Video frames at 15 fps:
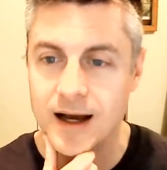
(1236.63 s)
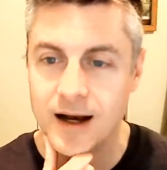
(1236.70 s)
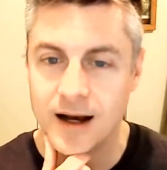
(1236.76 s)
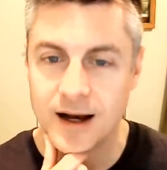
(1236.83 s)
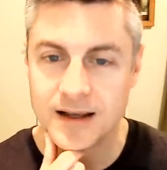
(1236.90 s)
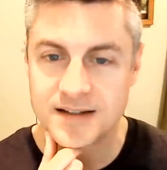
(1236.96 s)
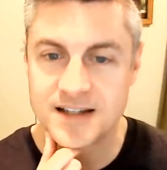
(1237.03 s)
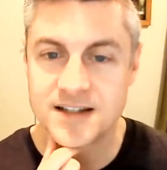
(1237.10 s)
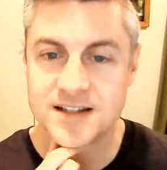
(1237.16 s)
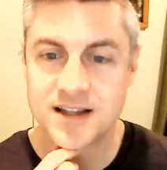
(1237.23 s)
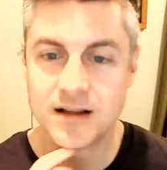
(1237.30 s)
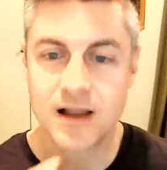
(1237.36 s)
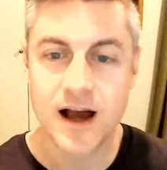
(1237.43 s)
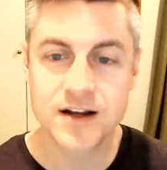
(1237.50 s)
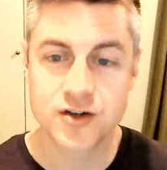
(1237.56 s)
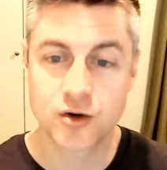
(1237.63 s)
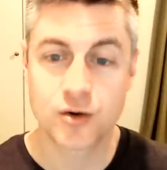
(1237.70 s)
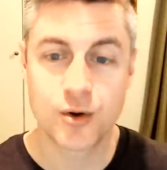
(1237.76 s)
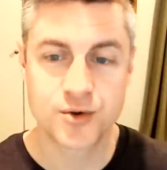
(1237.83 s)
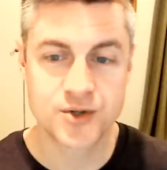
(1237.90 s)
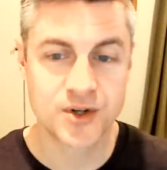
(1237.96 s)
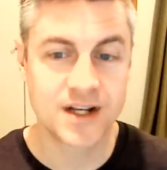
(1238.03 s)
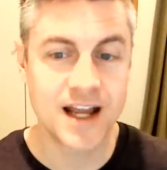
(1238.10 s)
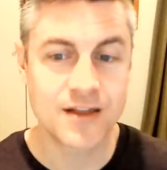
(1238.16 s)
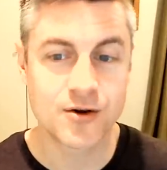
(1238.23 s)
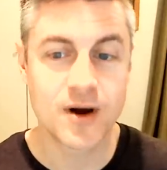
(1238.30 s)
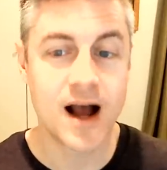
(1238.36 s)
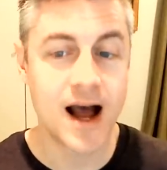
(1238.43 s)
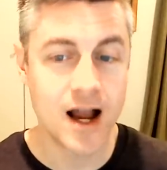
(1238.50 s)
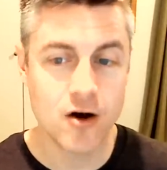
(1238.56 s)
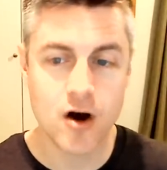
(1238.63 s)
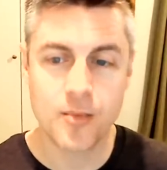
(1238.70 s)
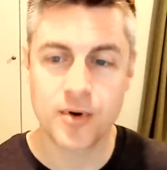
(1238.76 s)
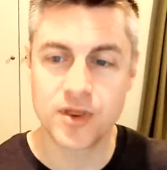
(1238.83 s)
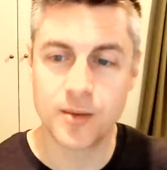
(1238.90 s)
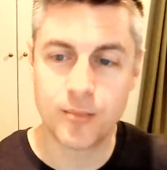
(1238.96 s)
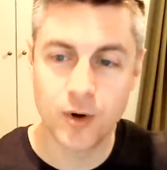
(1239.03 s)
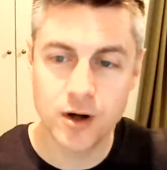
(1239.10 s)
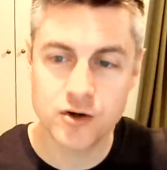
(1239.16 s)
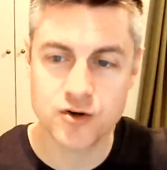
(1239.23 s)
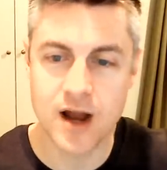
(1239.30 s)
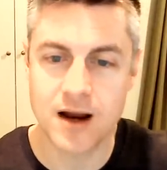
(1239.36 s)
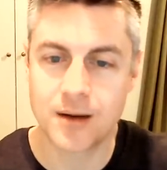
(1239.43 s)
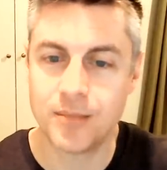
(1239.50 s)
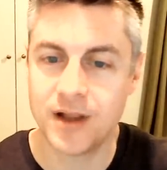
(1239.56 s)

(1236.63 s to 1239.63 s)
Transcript: Uh, since the lines are closer together higher up on the point track,